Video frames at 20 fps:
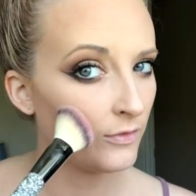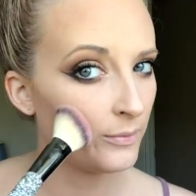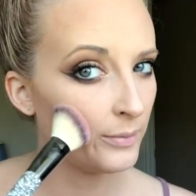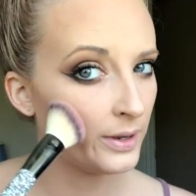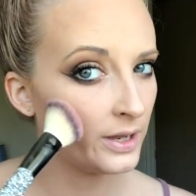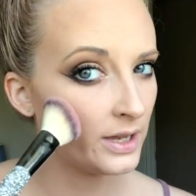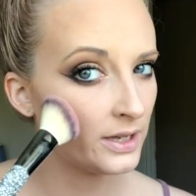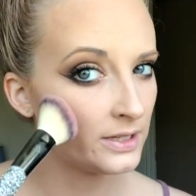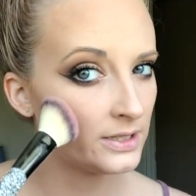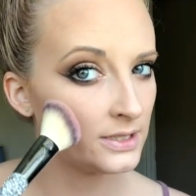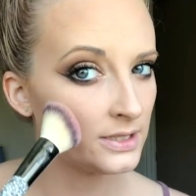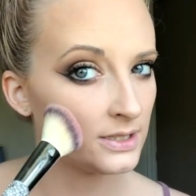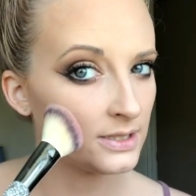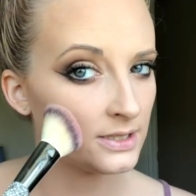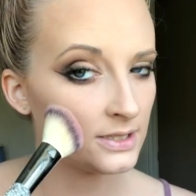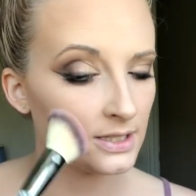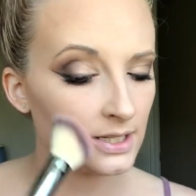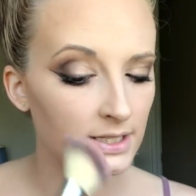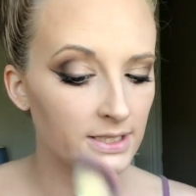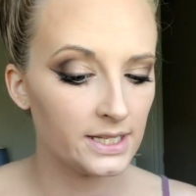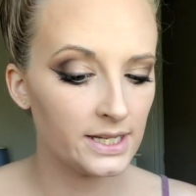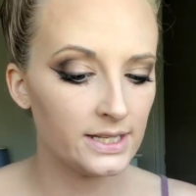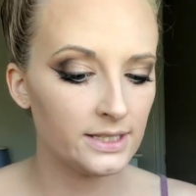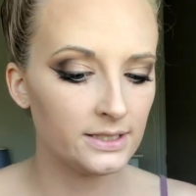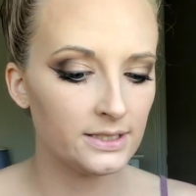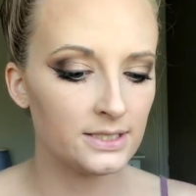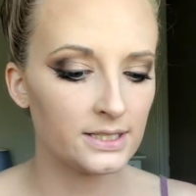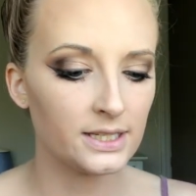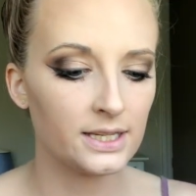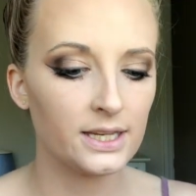because it
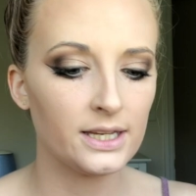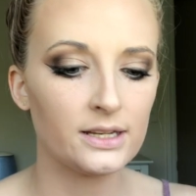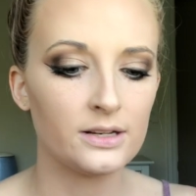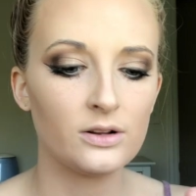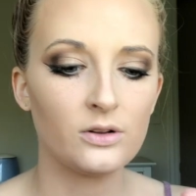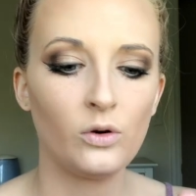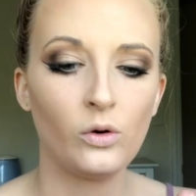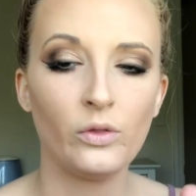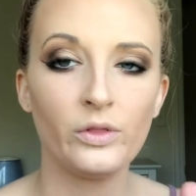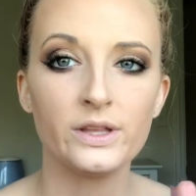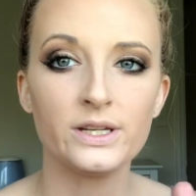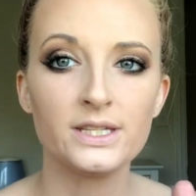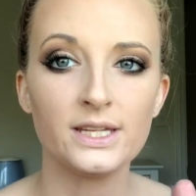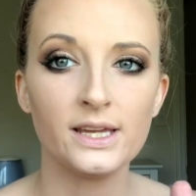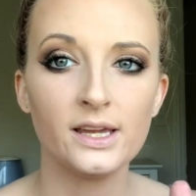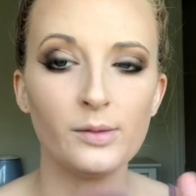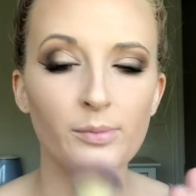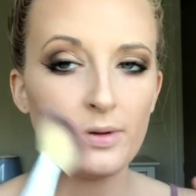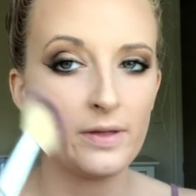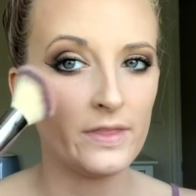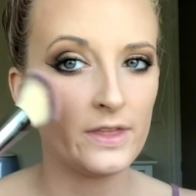tends to get on the tip,